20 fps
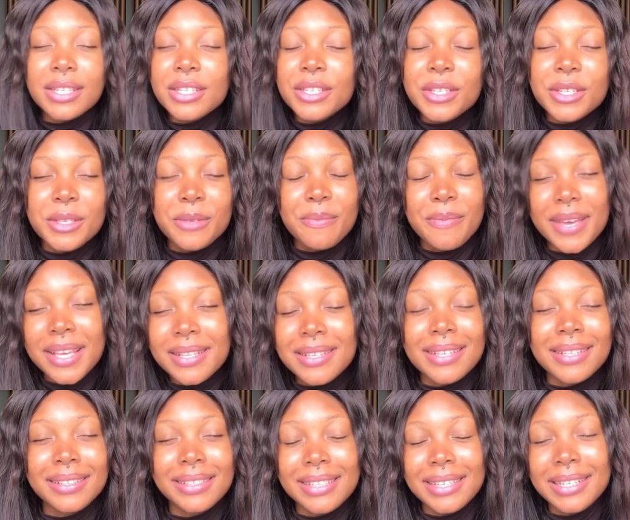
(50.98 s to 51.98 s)
is just
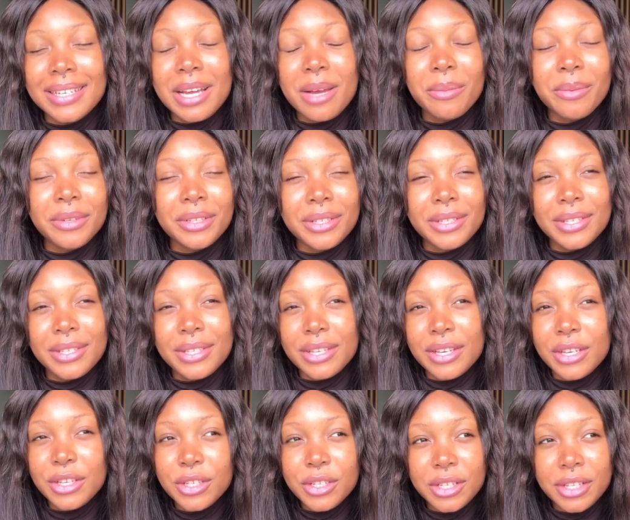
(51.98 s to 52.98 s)
basically an
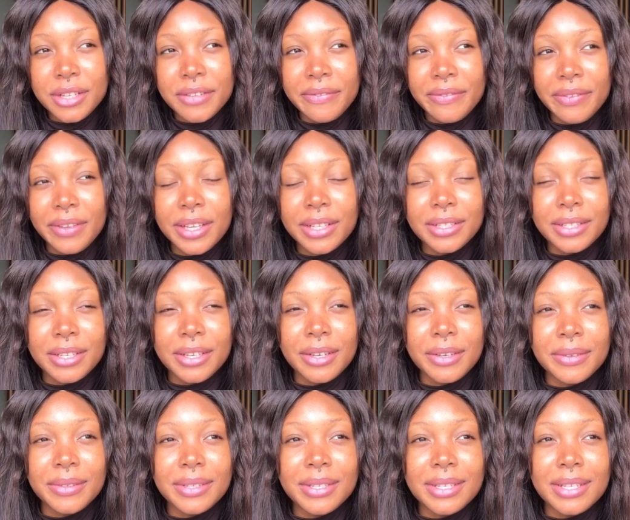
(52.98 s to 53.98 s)
appreciation
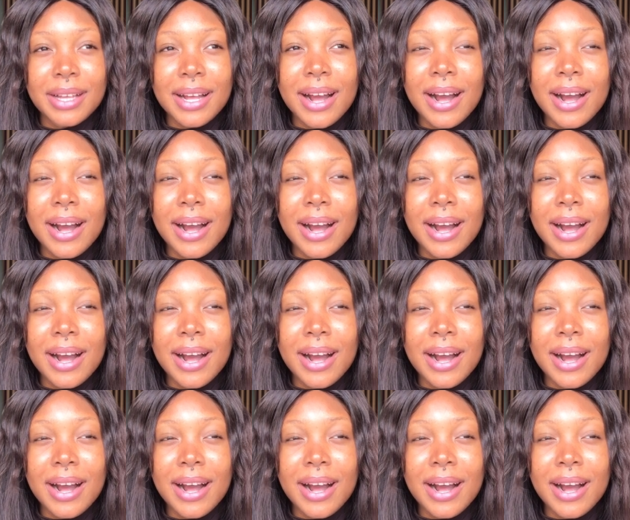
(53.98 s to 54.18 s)
video to